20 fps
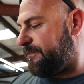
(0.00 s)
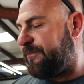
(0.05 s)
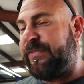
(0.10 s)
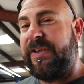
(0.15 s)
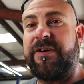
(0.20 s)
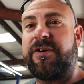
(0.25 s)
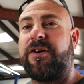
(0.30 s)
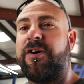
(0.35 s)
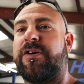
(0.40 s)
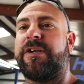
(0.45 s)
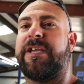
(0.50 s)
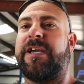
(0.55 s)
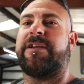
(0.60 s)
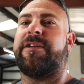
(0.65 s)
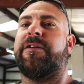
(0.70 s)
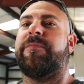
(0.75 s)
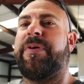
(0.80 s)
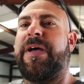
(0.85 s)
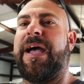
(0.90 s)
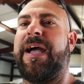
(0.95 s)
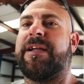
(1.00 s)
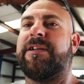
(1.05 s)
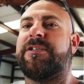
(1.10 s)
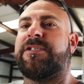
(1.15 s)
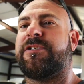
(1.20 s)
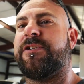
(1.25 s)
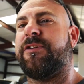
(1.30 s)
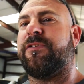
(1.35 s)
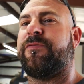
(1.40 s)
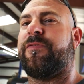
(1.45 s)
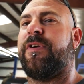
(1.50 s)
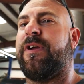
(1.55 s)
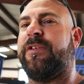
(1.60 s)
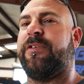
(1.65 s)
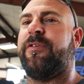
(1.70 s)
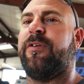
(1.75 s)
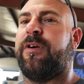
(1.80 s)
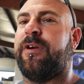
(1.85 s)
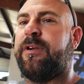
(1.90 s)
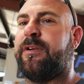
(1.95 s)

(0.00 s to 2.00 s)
field goal kick your package to your front door.